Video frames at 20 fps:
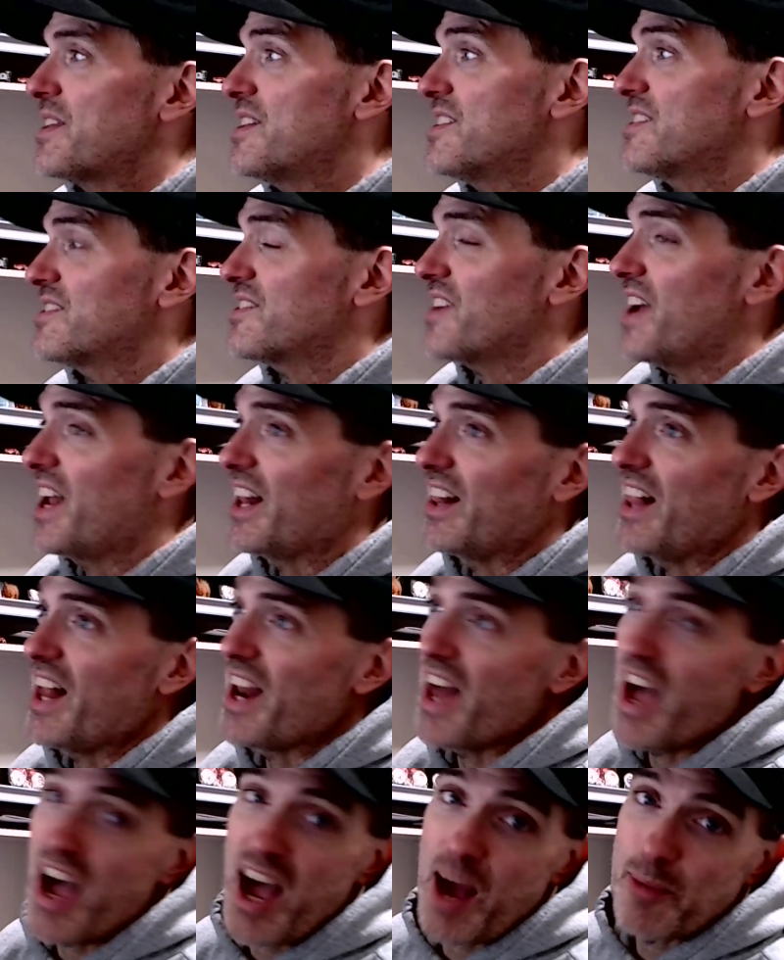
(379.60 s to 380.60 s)
So I had a lot
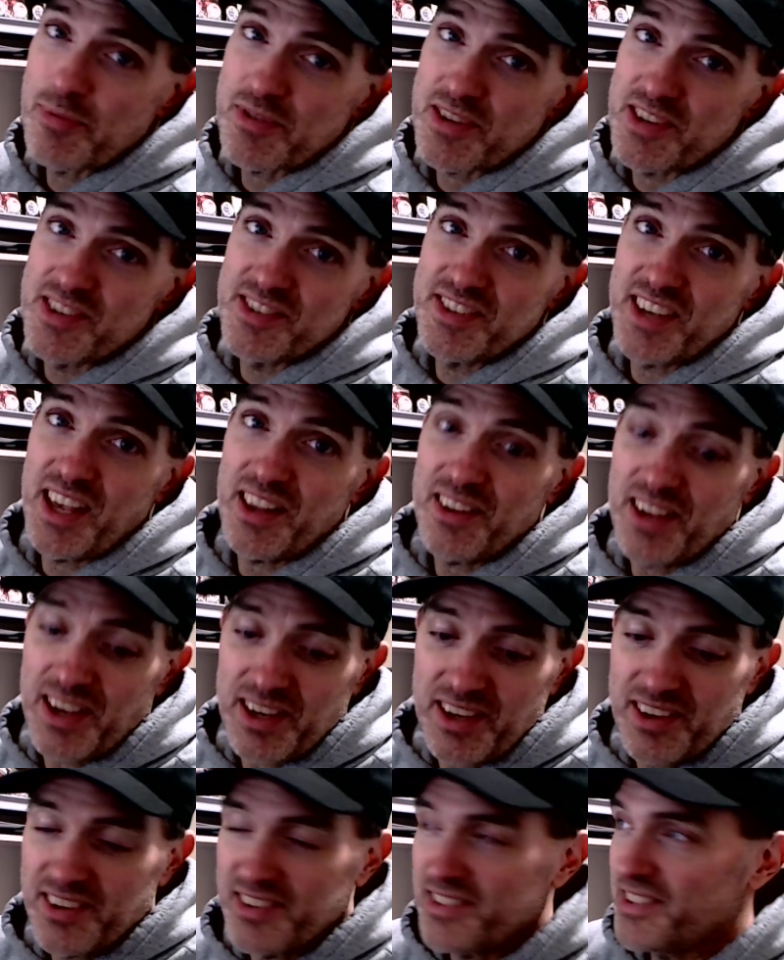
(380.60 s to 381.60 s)
of options that
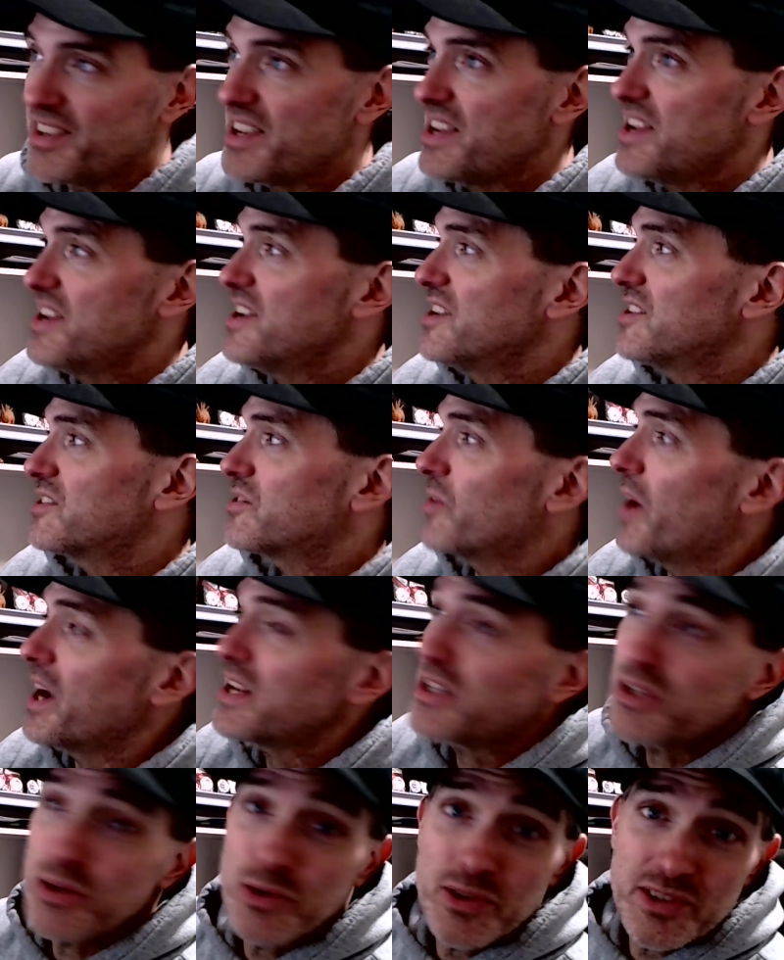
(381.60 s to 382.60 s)
like. So I
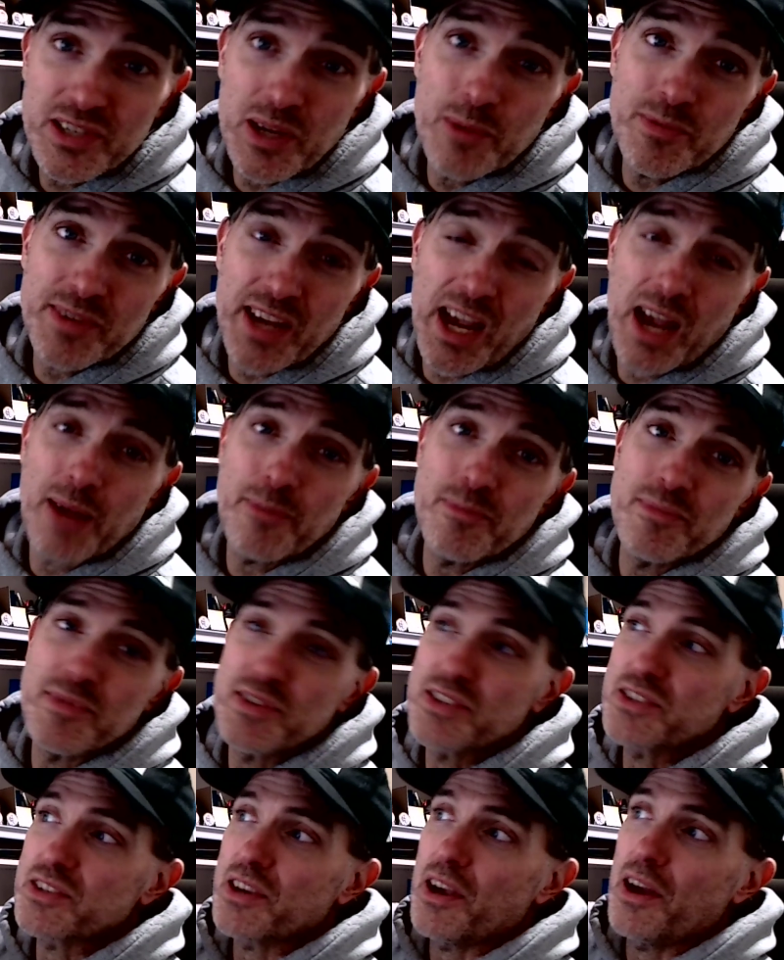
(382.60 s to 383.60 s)
do
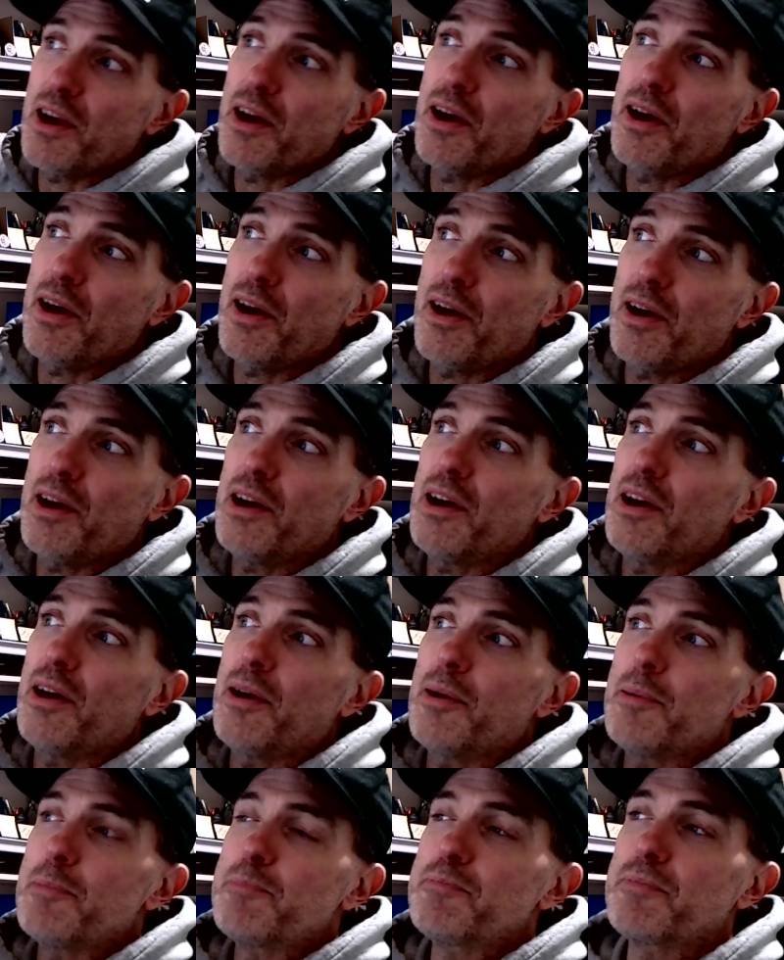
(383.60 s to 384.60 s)
sometimes
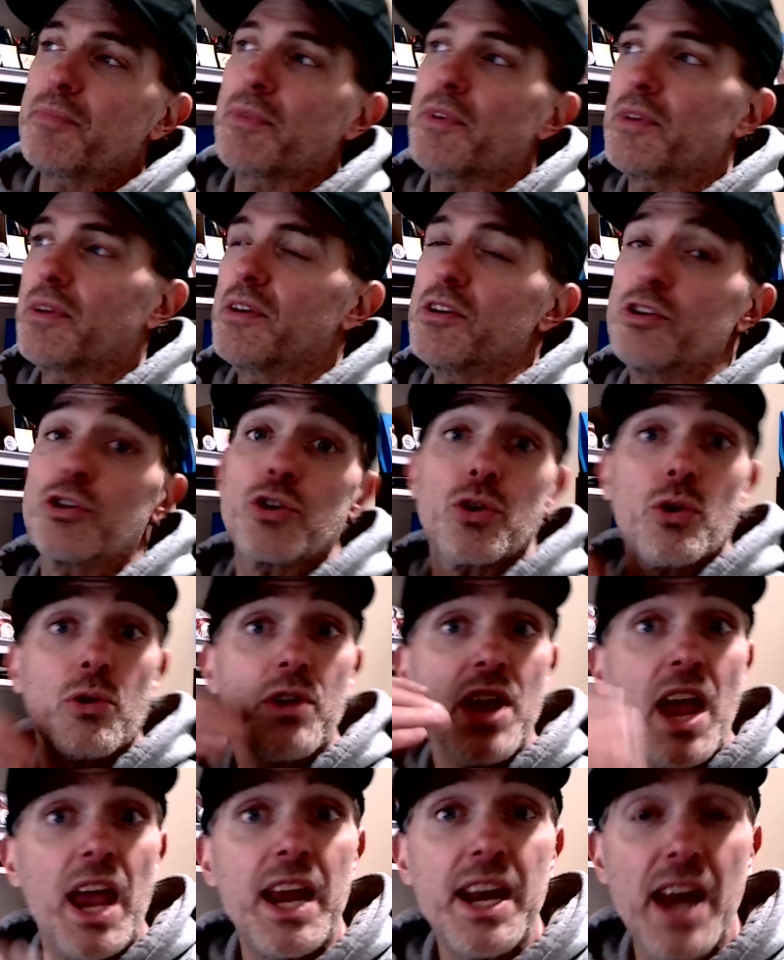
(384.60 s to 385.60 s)

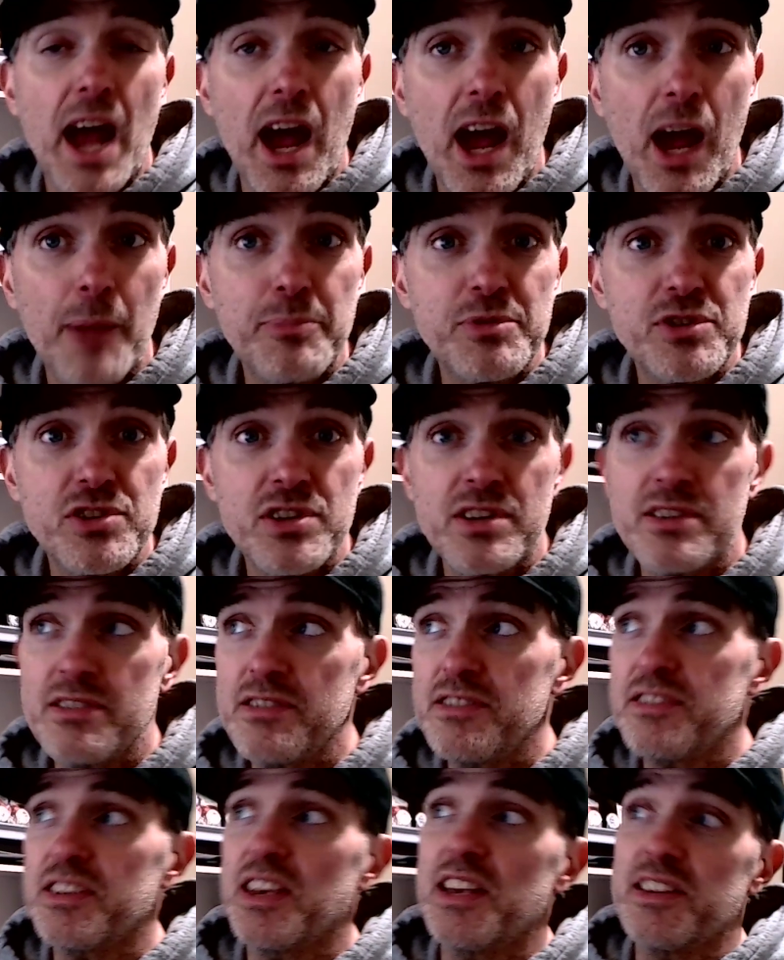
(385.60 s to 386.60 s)
create
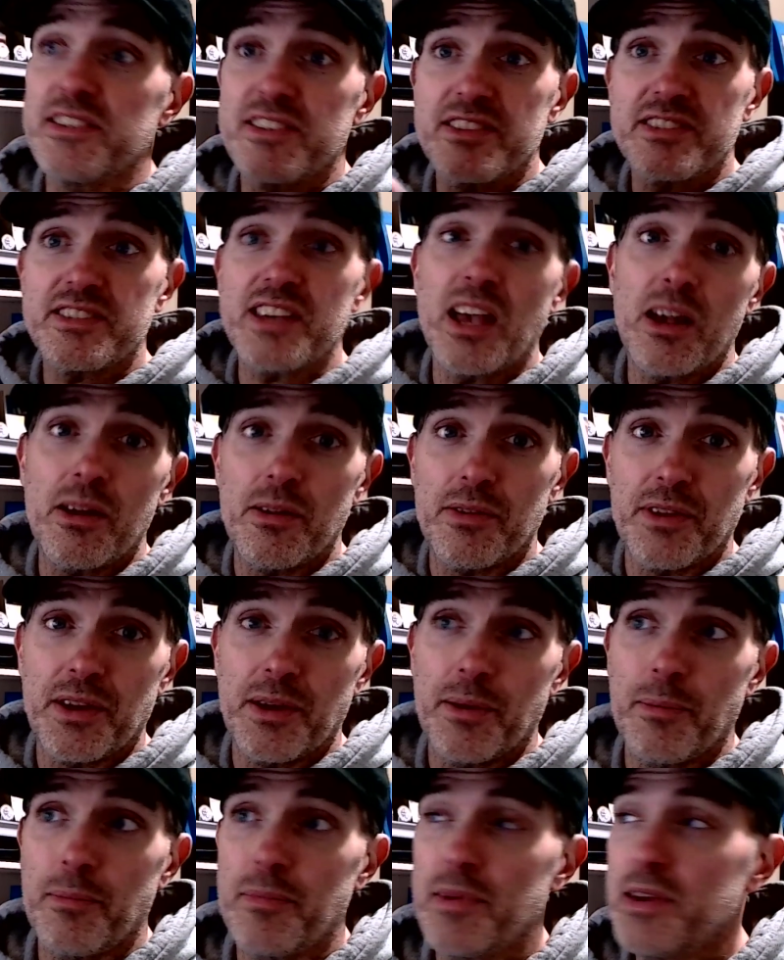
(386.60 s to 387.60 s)
options and sell
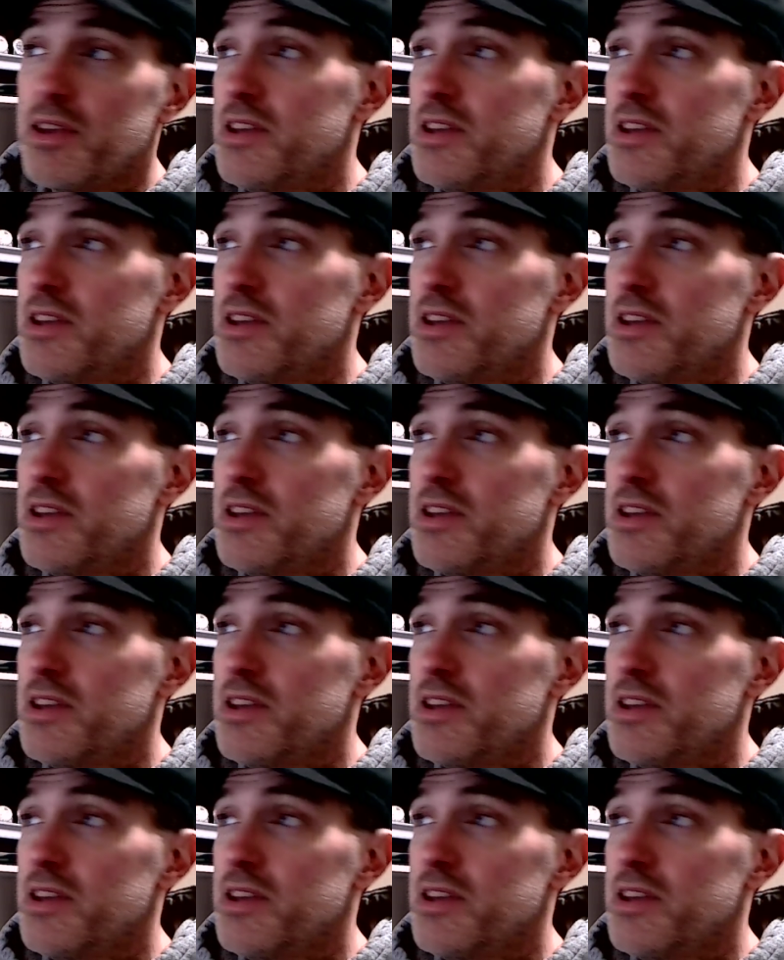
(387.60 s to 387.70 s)
them.